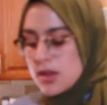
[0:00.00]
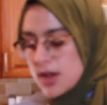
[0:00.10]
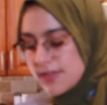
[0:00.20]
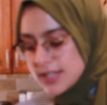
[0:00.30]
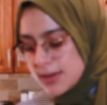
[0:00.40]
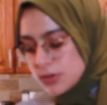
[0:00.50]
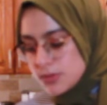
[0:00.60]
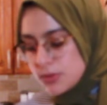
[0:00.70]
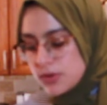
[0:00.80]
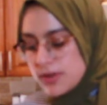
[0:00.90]
I have a
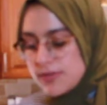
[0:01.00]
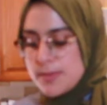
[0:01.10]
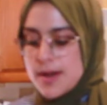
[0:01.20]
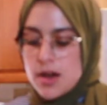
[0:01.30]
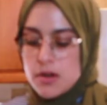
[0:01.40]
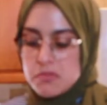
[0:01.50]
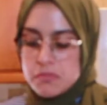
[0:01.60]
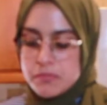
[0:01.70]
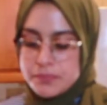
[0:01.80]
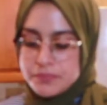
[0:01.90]
tablespoon of about
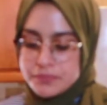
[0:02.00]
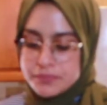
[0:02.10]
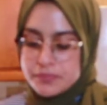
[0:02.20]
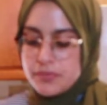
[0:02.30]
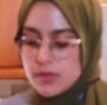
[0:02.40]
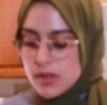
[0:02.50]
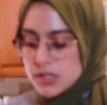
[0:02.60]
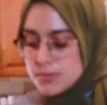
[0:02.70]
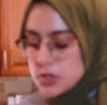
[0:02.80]
some